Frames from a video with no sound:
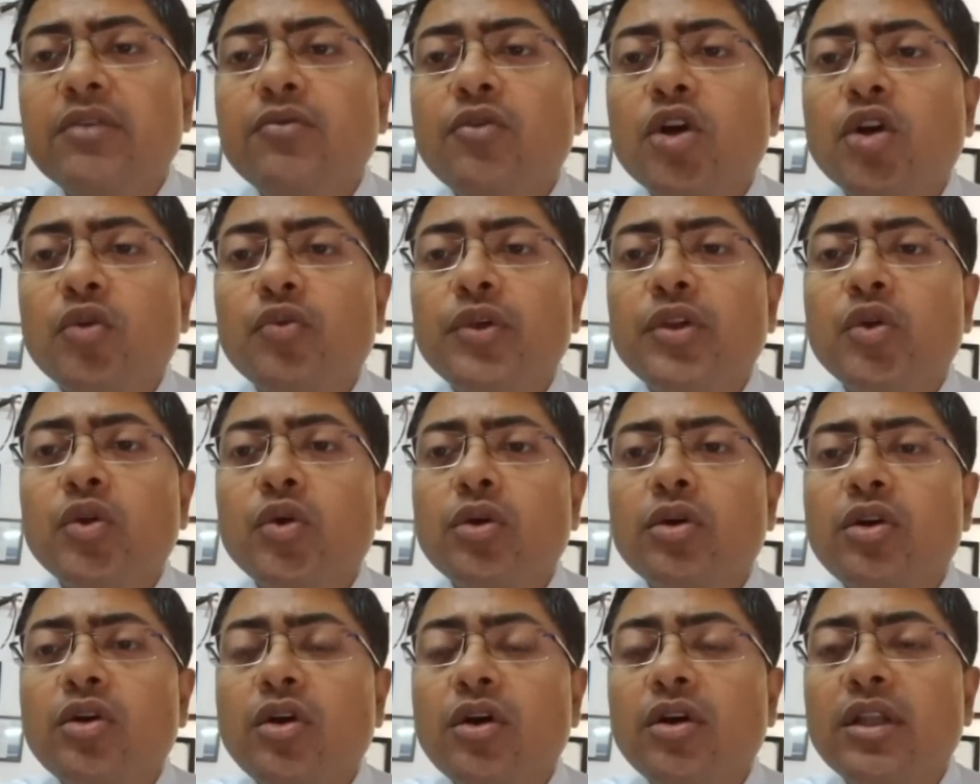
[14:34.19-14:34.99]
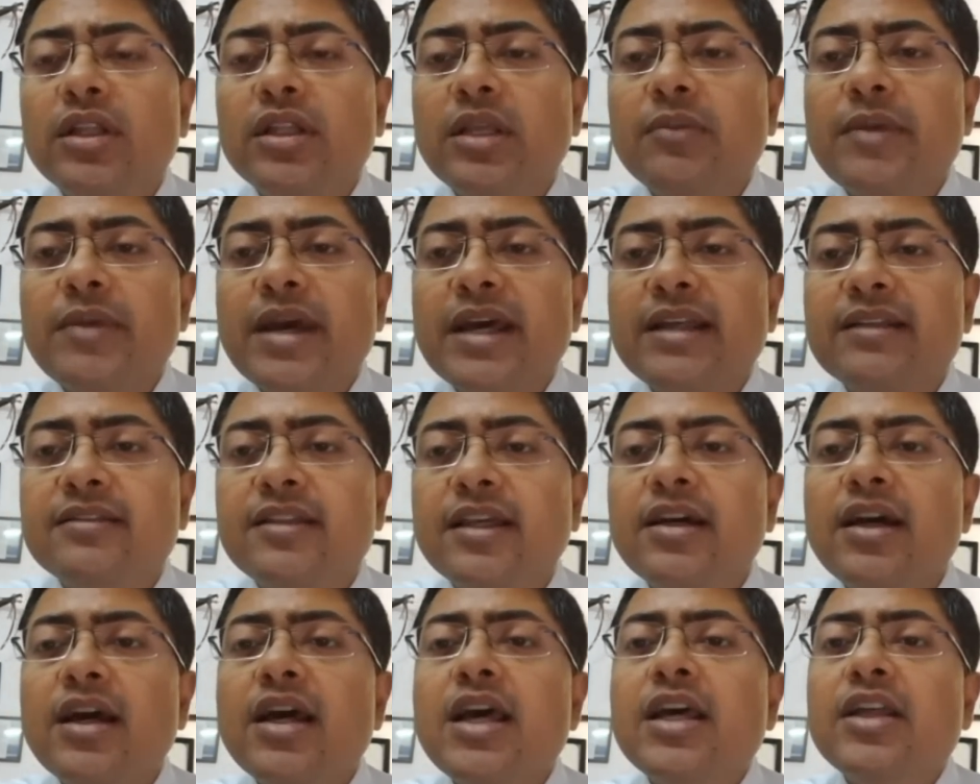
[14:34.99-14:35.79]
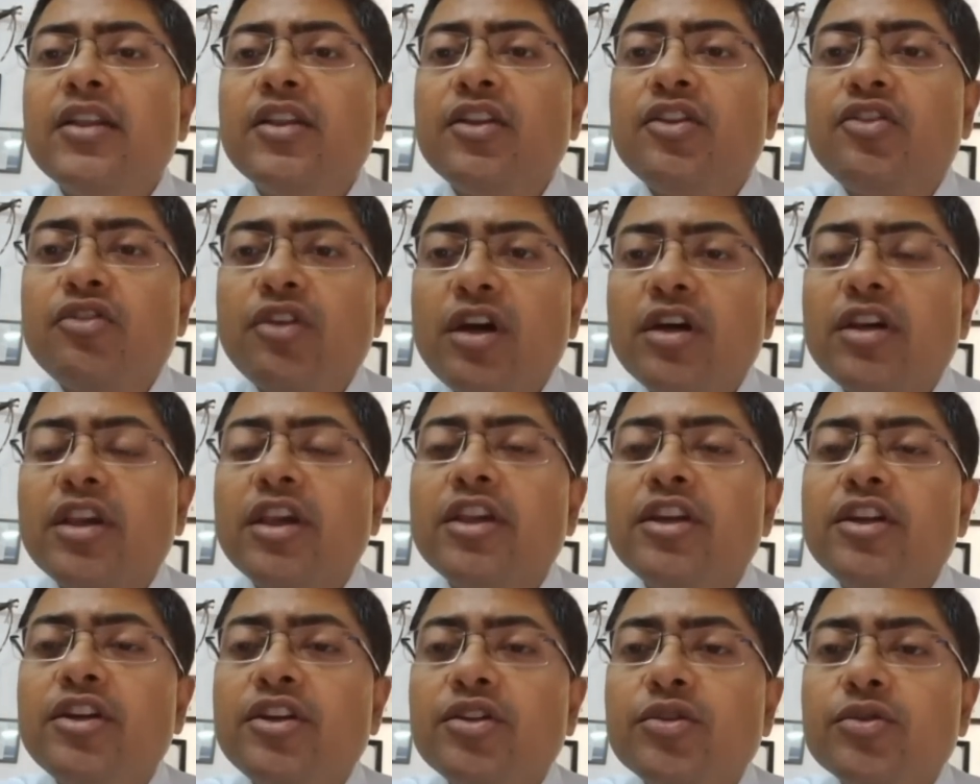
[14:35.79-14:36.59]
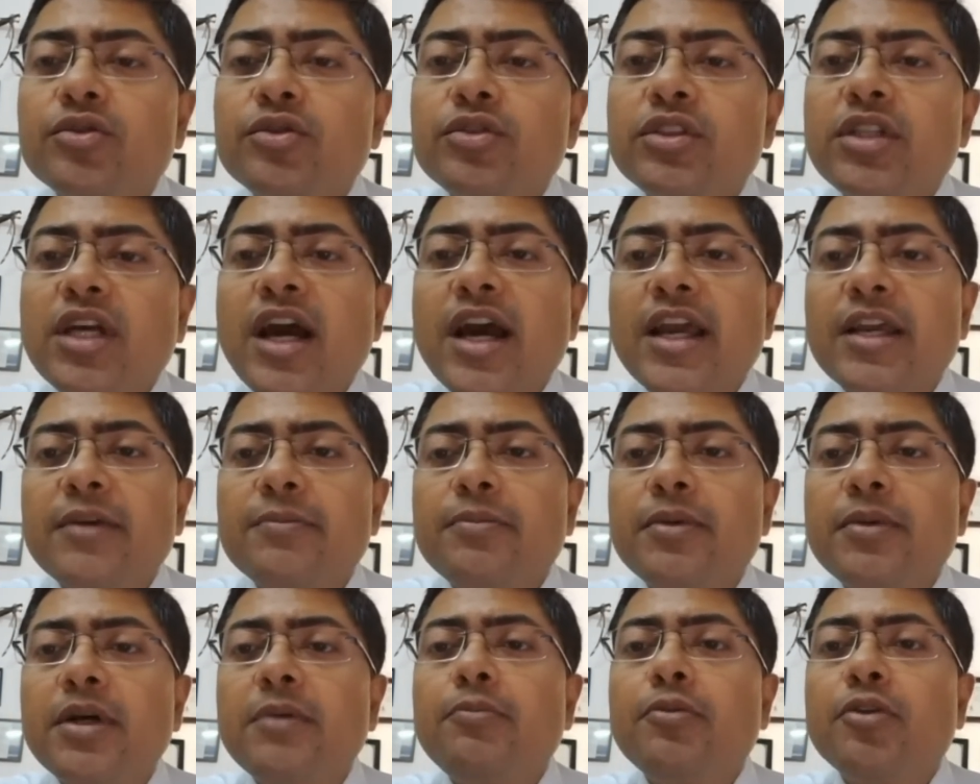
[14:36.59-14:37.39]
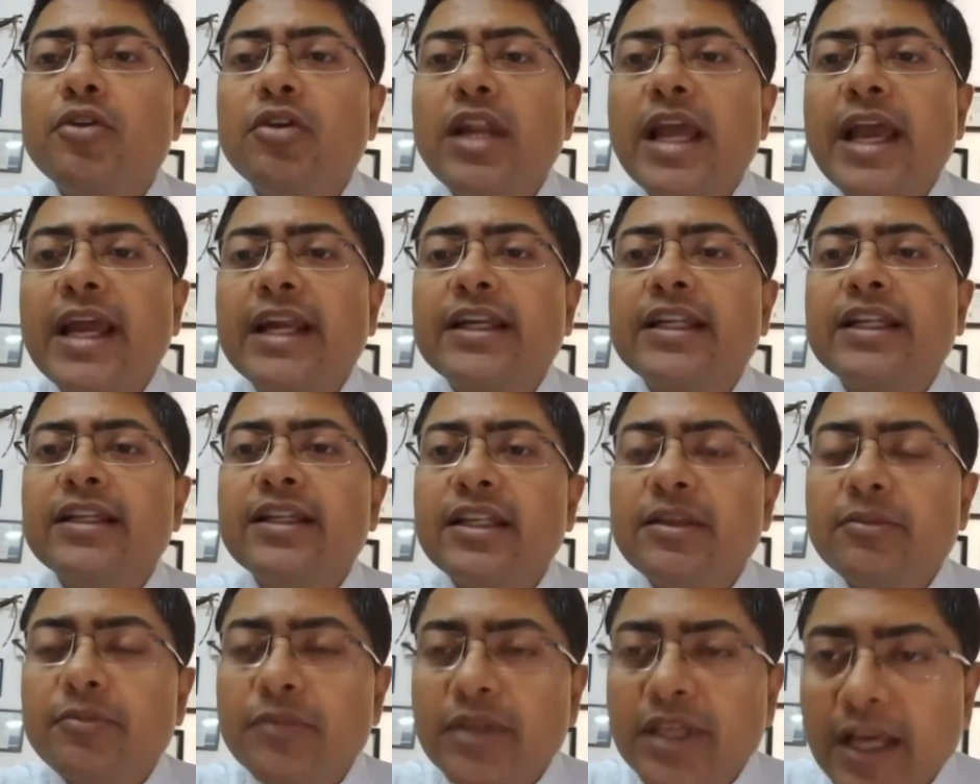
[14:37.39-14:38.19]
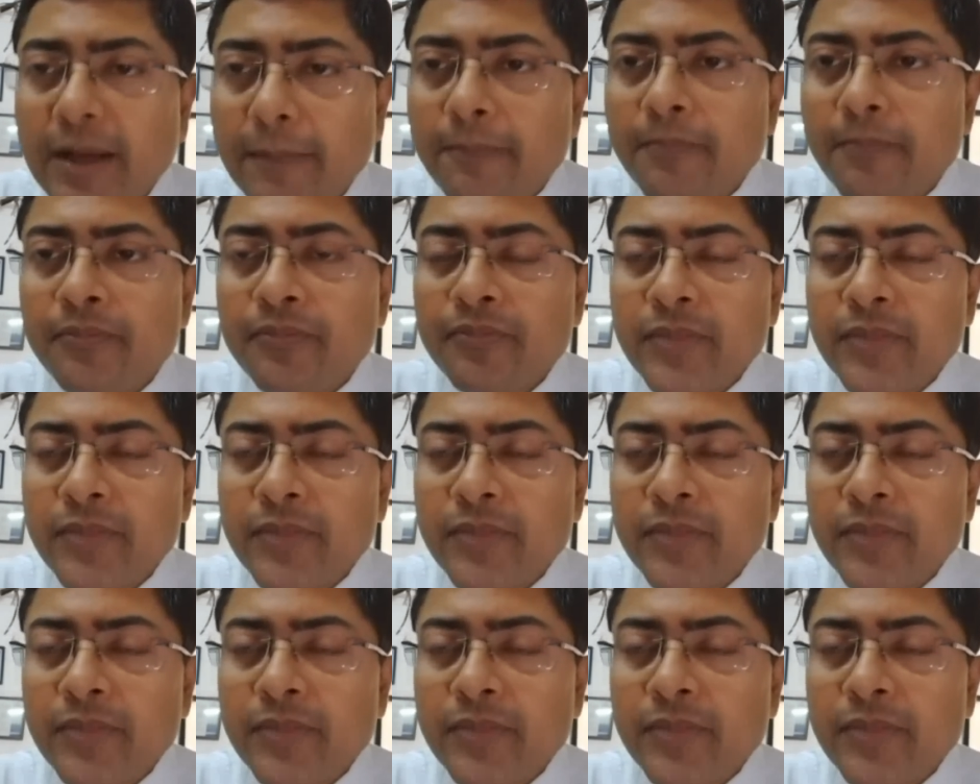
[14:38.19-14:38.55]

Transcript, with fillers: what we know, call them as the drug-induced hyperprolactinemia.